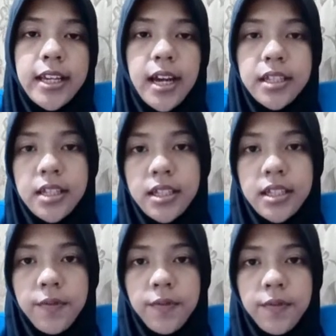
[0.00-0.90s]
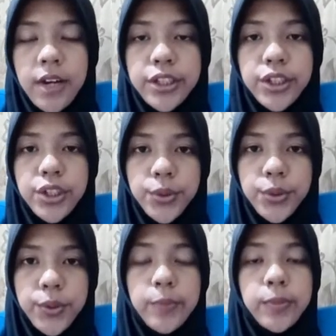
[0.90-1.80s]
identified
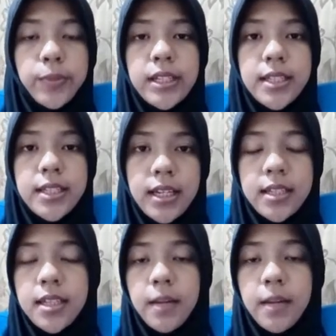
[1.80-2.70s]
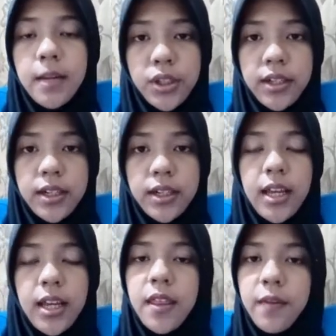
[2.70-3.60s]
two implicit assumptions.
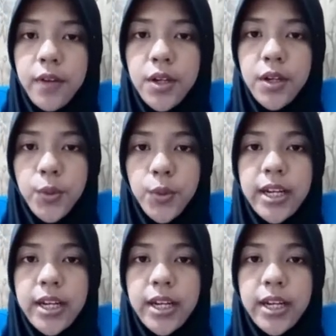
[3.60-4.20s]
The first one